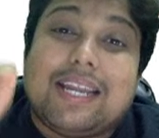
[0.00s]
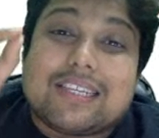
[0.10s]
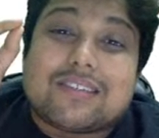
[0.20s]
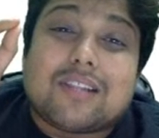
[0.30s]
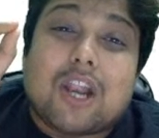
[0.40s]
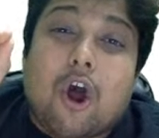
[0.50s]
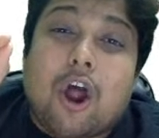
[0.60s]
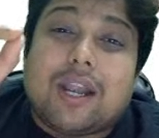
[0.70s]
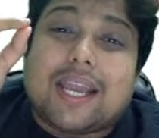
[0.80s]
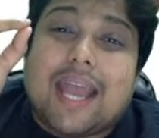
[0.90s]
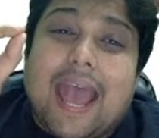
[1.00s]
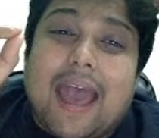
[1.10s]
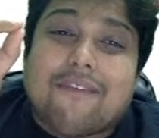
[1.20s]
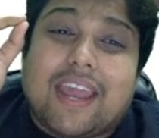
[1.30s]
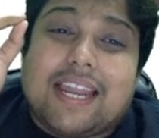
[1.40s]
does not
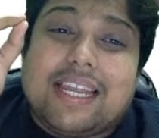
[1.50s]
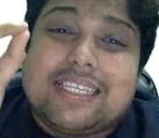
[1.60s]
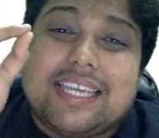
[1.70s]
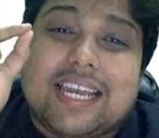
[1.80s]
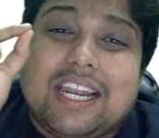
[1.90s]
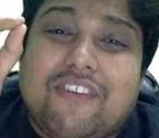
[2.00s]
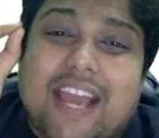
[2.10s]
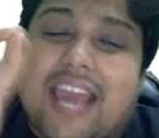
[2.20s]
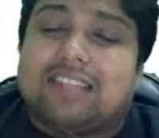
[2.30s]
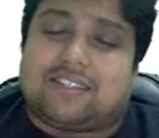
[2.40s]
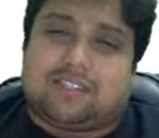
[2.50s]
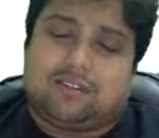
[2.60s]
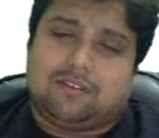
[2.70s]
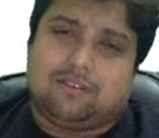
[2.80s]
have any significance.